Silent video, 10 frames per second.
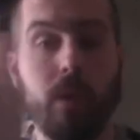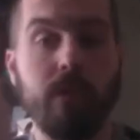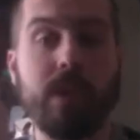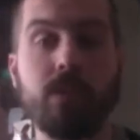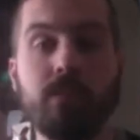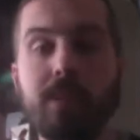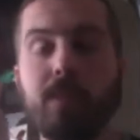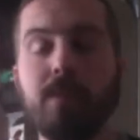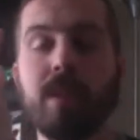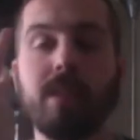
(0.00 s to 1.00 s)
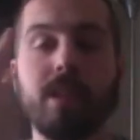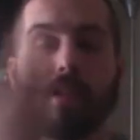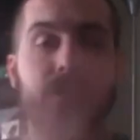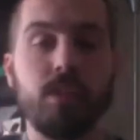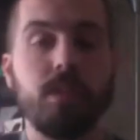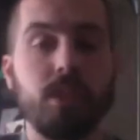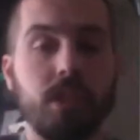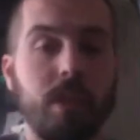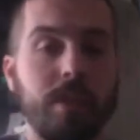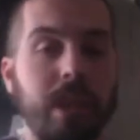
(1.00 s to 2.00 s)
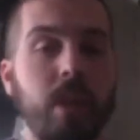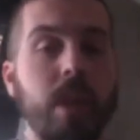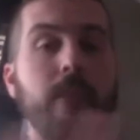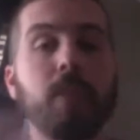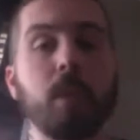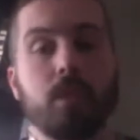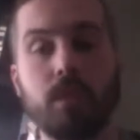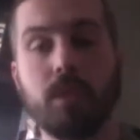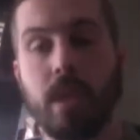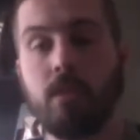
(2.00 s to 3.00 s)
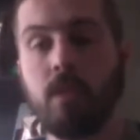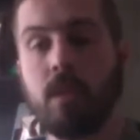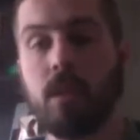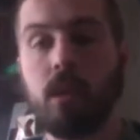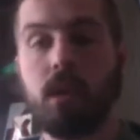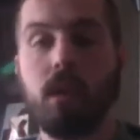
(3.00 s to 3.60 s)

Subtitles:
We've had some people think that it's the new edition coming out and purchase that one.